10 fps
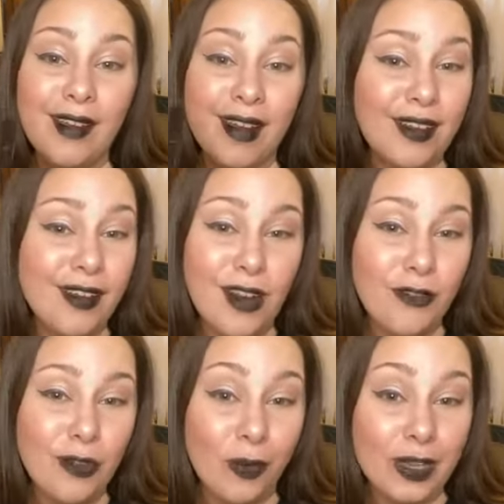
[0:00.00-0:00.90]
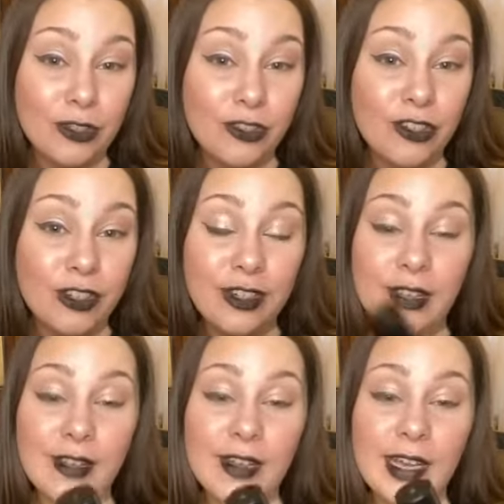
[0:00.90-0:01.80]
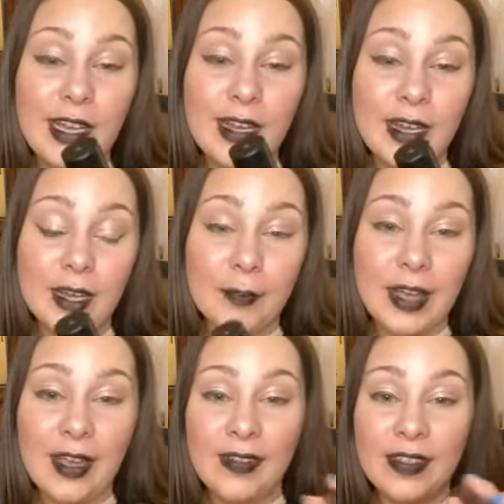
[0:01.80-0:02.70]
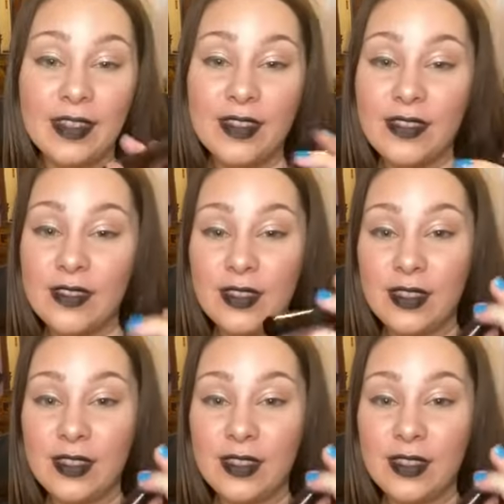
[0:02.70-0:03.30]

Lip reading: I got it off of Wish, and this